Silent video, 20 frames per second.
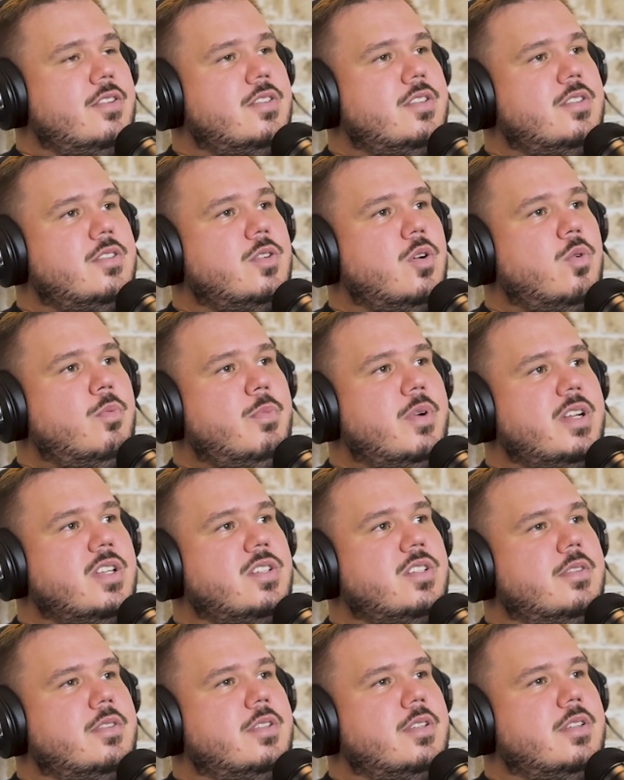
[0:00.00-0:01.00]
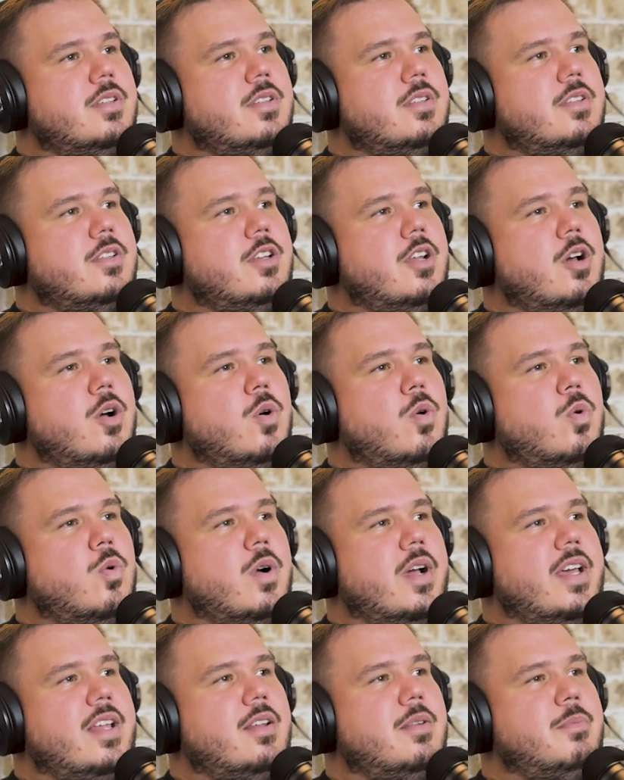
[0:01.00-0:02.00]
so much to
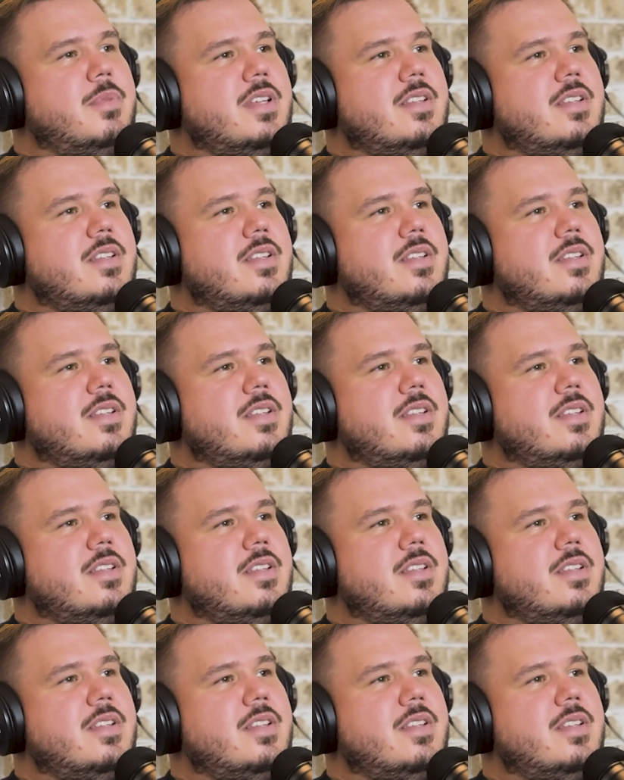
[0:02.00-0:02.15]
know and be